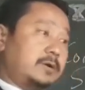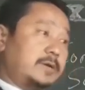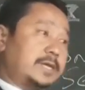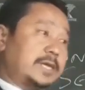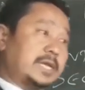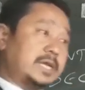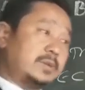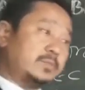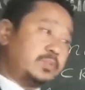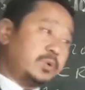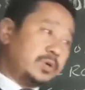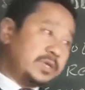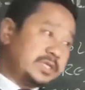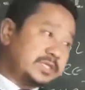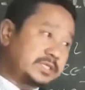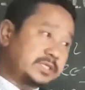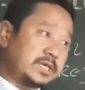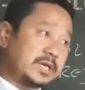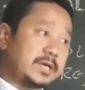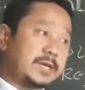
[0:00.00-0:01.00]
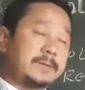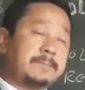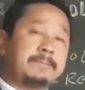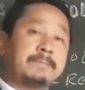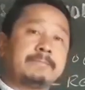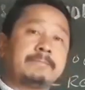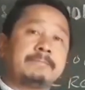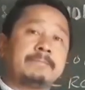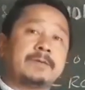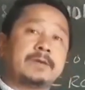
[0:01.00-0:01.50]
influence the
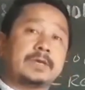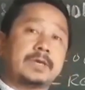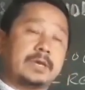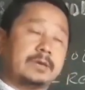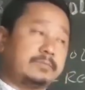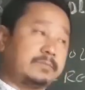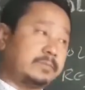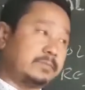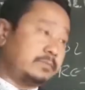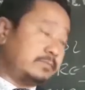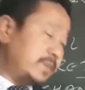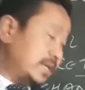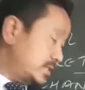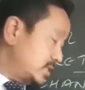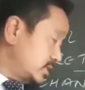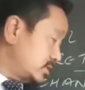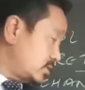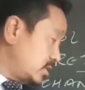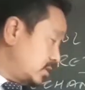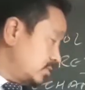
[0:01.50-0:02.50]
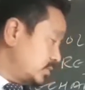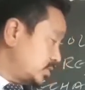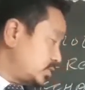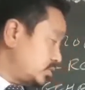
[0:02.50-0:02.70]
message comes